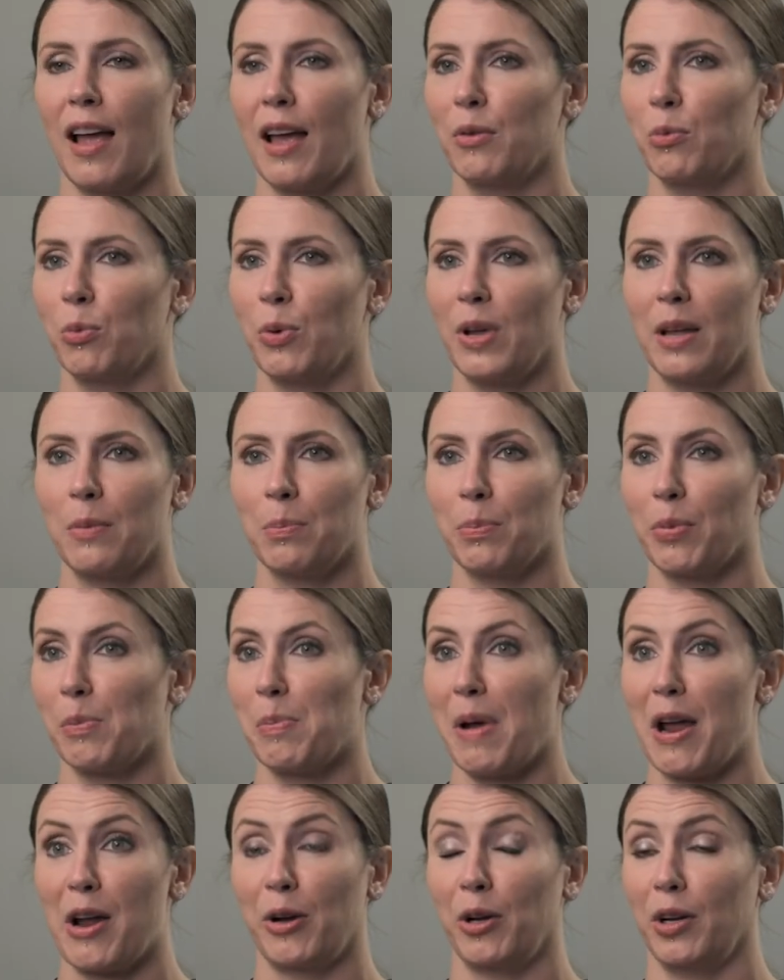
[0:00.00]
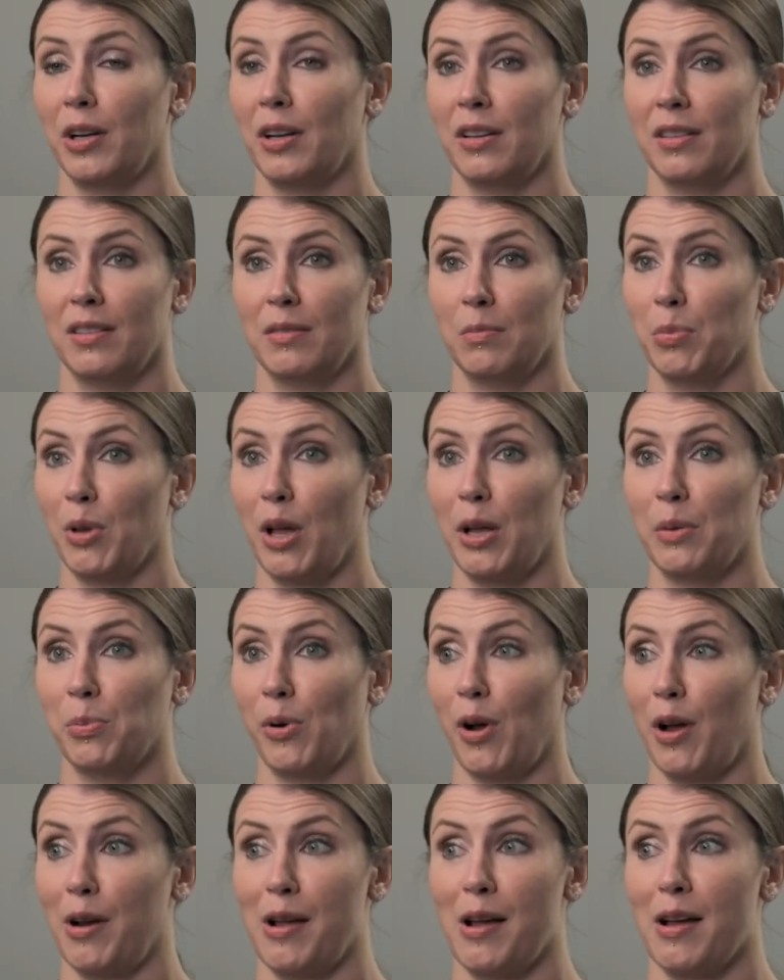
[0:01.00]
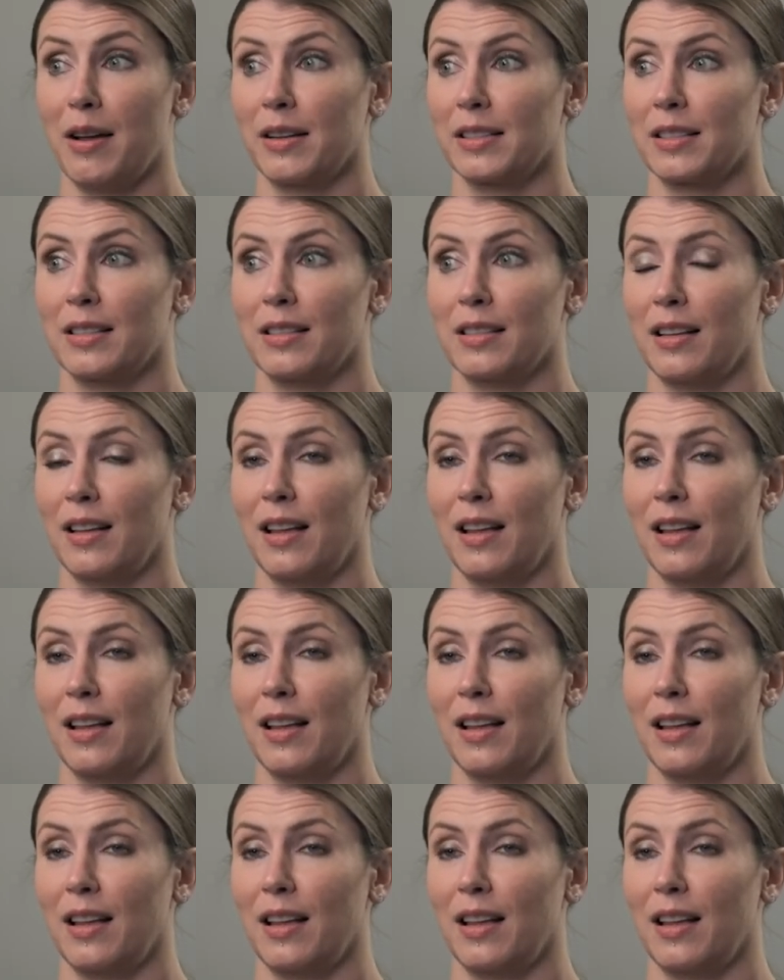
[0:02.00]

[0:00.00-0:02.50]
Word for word: and we prepare blood products,